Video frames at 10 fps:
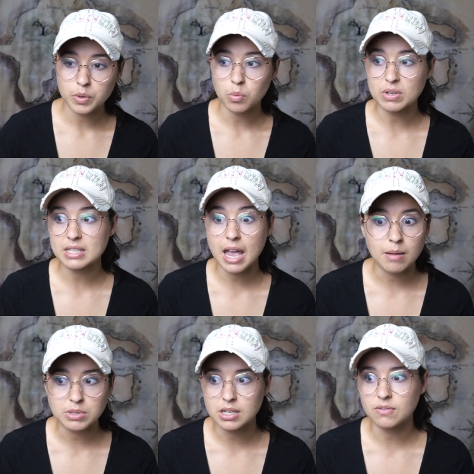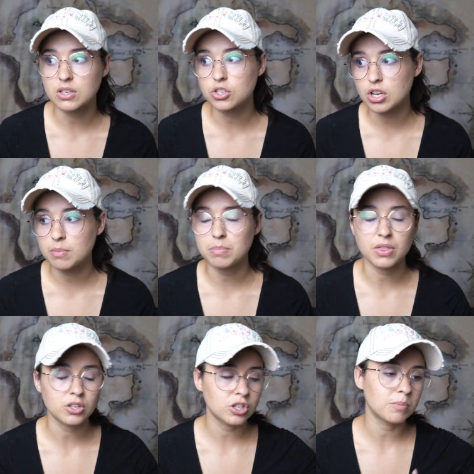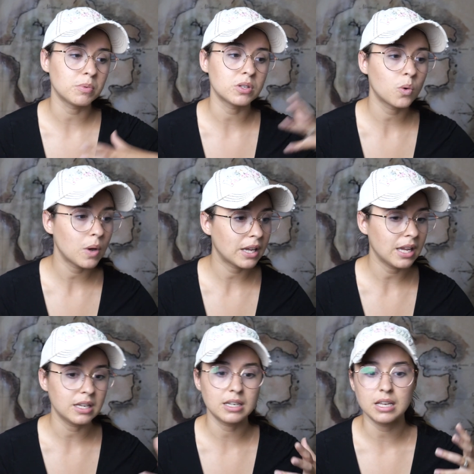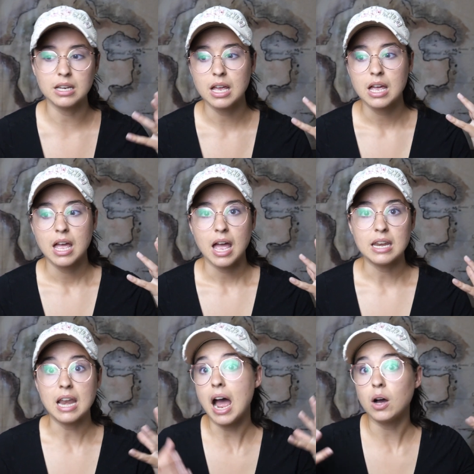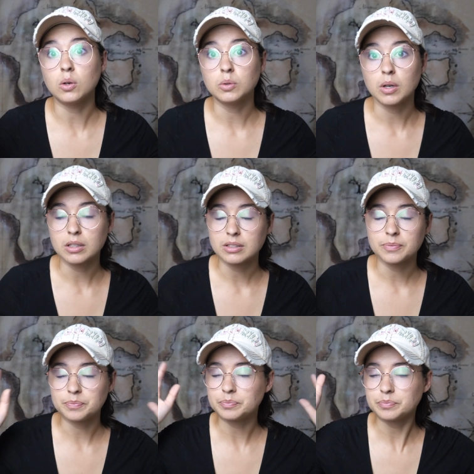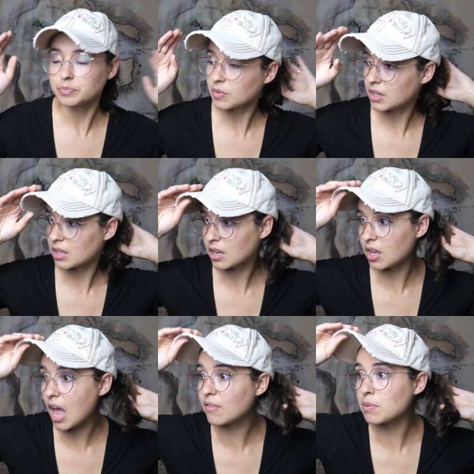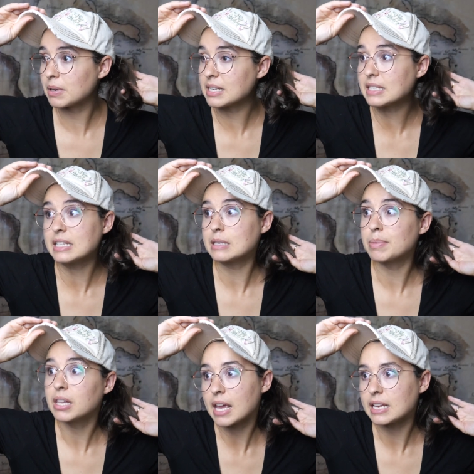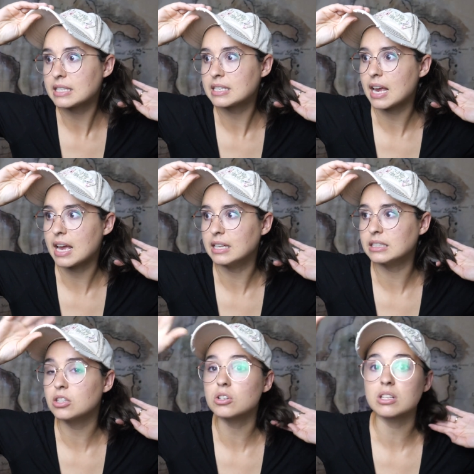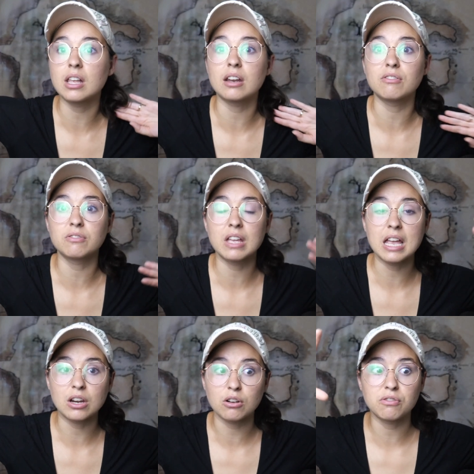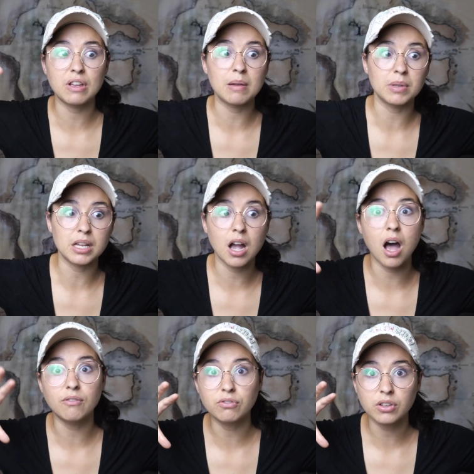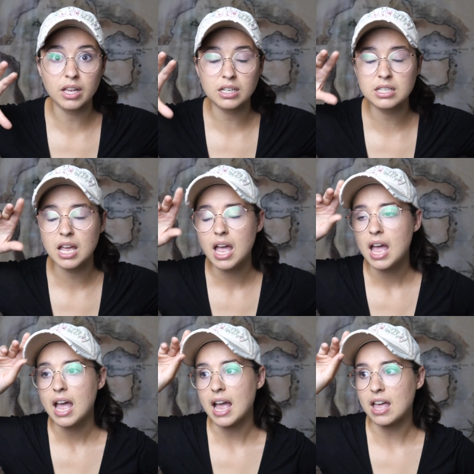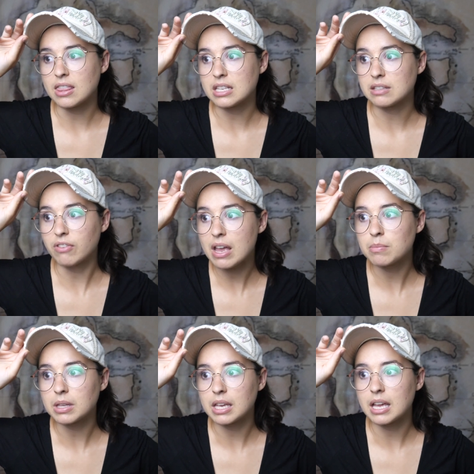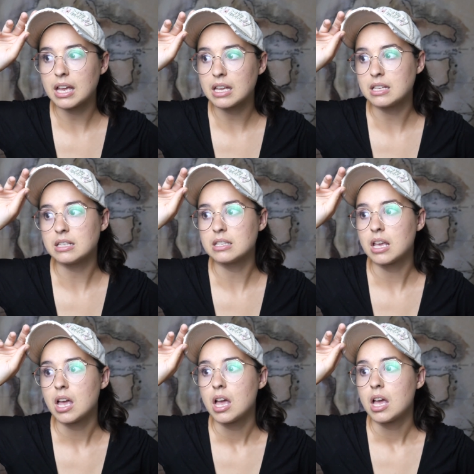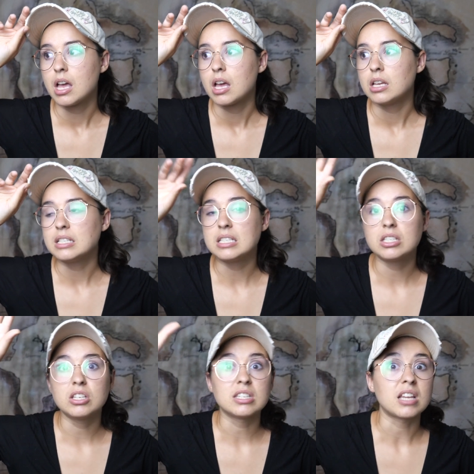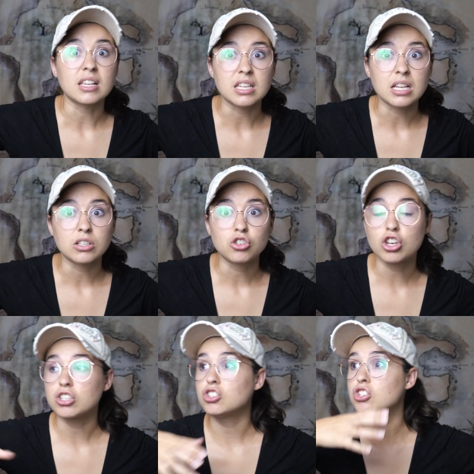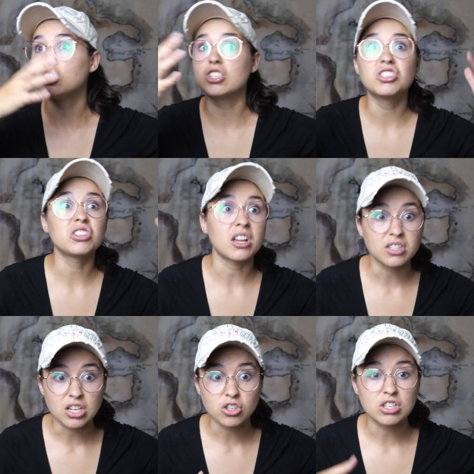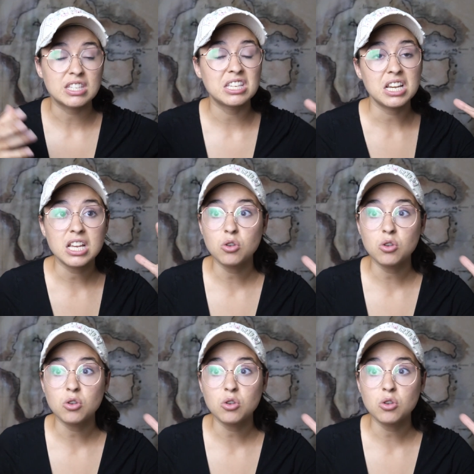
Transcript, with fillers: was captain of the ship and the ship was quickened and and now everybody is displaced and there's a lot of inner family conflict and this family is discussing, just discussing, just sitting